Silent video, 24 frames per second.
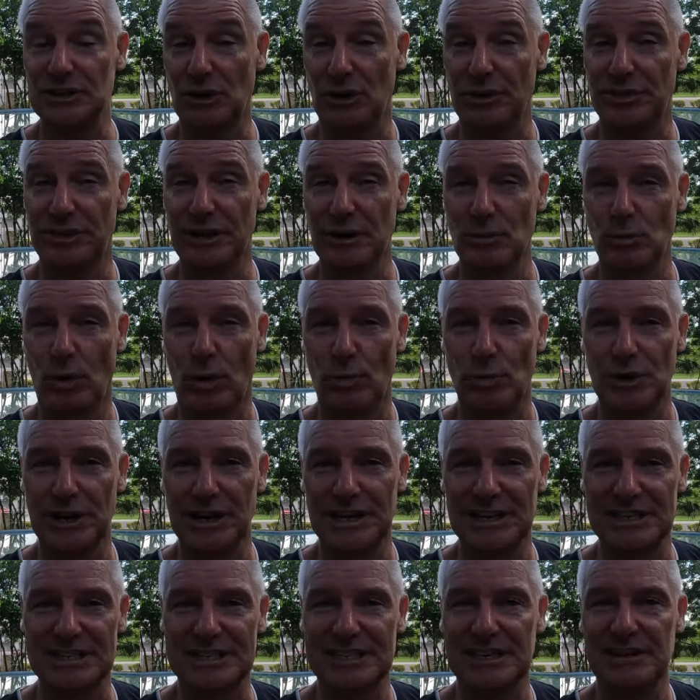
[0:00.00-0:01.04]
So I think what we're
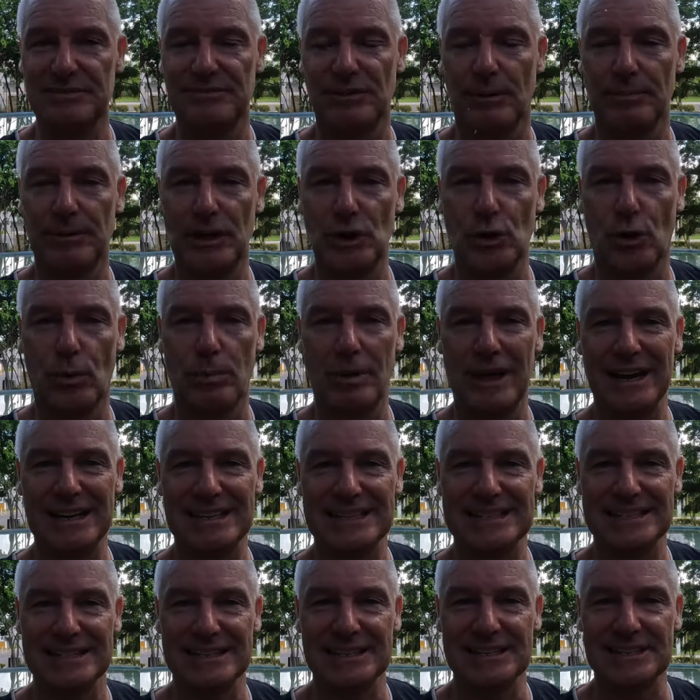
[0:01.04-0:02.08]
going to see from the All
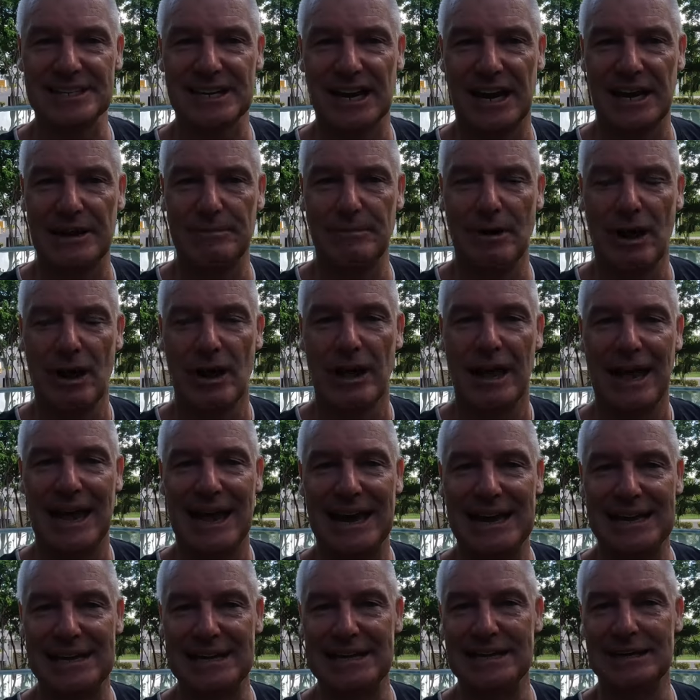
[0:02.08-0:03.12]
Blacks in this game
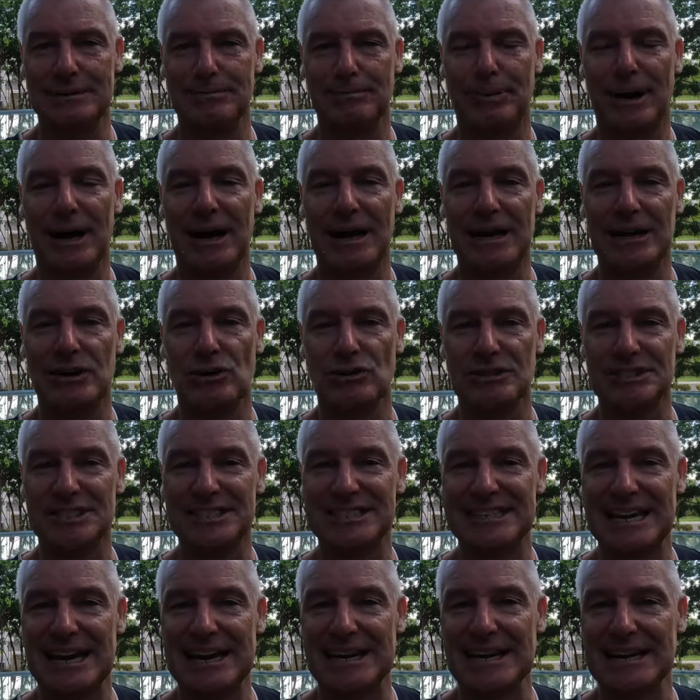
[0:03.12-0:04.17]
at Eden Park on
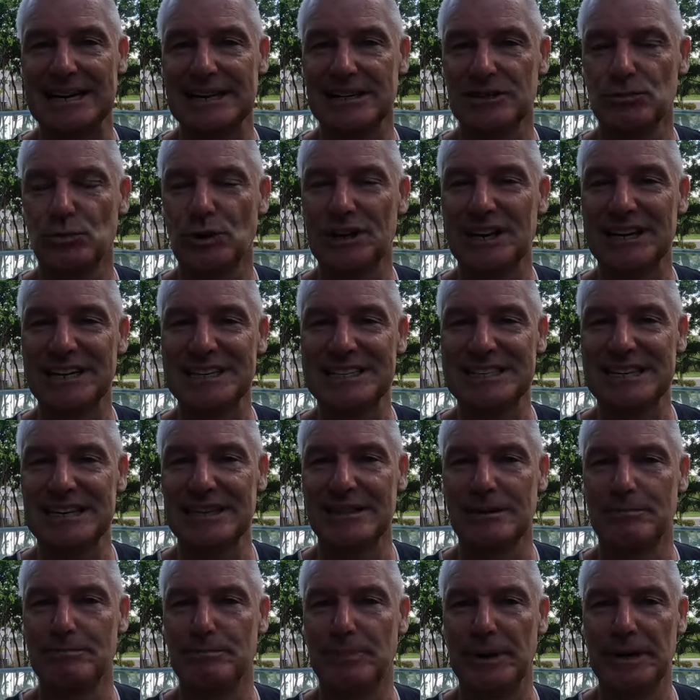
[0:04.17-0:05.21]
Saturday is we're going to
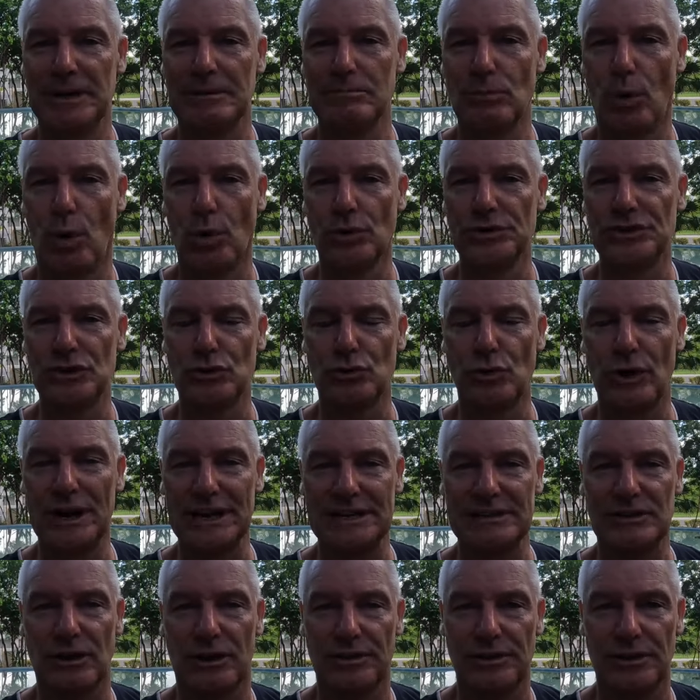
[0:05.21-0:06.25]
see them being more direct.